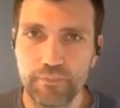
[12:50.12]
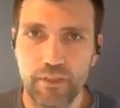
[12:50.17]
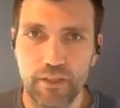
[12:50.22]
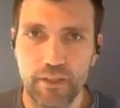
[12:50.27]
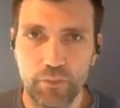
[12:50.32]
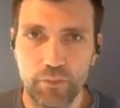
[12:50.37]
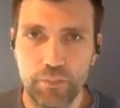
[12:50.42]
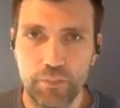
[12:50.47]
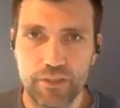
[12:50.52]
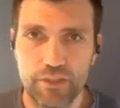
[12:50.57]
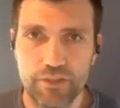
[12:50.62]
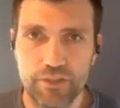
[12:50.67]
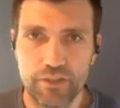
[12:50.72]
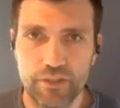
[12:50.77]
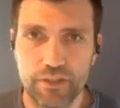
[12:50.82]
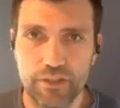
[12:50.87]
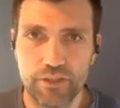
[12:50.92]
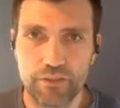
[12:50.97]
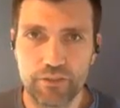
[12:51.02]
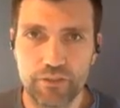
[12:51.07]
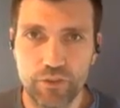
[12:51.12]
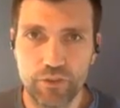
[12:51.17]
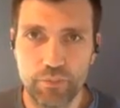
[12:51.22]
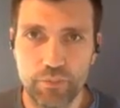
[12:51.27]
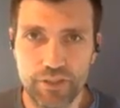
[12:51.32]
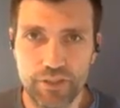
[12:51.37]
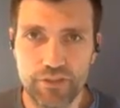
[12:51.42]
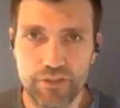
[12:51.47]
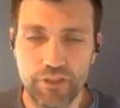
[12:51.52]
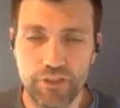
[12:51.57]
You can
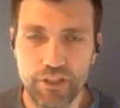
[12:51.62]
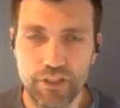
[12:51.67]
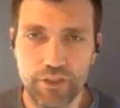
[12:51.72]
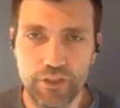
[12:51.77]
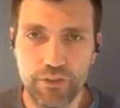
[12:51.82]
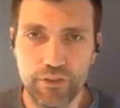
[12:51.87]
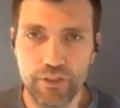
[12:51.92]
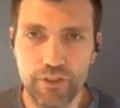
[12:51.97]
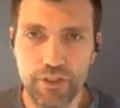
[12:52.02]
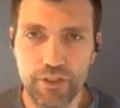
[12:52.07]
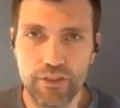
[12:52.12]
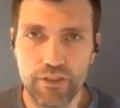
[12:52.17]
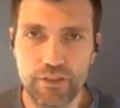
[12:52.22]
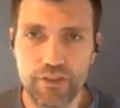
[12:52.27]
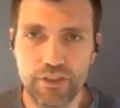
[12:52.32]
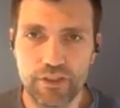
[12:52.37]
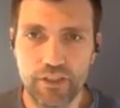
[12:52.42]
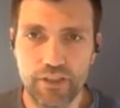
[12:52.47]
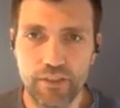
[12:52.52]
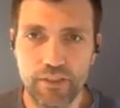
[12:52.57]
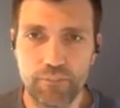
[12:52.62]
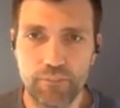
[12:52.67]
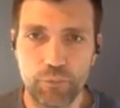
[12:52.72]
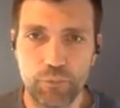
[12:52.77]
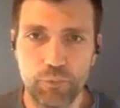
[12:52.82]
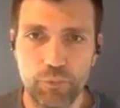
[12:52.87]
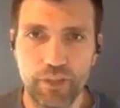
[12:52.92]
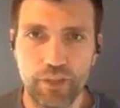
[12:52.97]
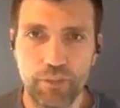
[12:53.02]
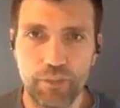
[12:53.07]
pause the video and
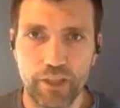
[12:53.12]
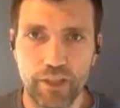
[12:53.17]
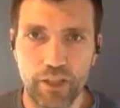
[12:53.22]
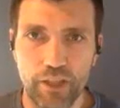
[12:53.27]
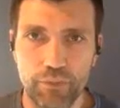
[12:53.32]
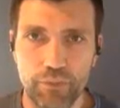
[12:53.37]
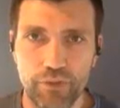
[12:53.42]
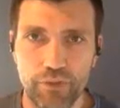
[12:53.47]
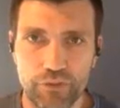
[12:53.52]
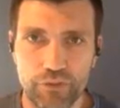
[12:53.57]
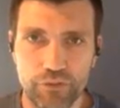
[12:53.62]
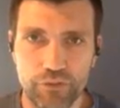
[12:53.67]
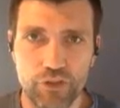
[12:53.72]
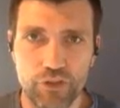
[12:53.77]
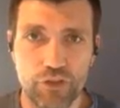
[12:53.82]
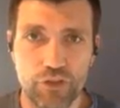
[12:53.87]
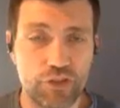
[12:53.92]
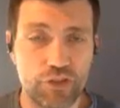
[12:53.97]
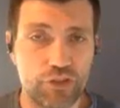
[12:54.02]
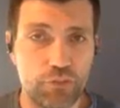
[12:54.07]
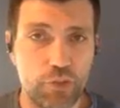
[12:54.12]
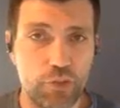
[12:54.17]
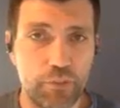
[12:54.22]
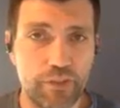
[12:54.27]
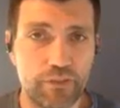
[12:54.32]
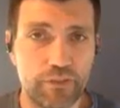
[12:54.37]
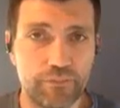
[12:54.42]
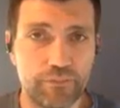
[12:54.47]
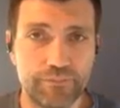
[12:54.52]
we'll pick it back up with the solution in just a moment.